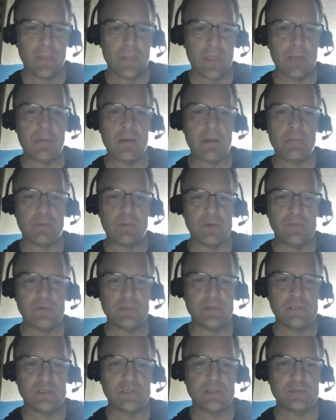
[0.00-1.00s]
In my
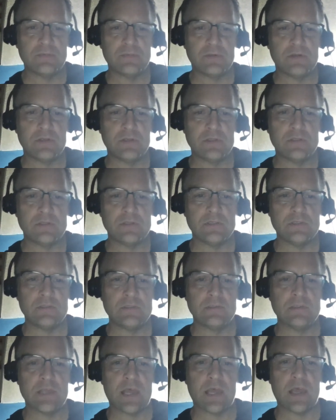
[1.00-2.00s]
previous
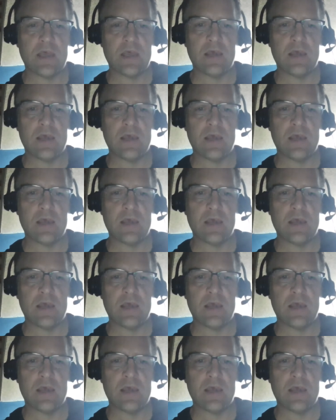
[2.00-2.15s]
experiences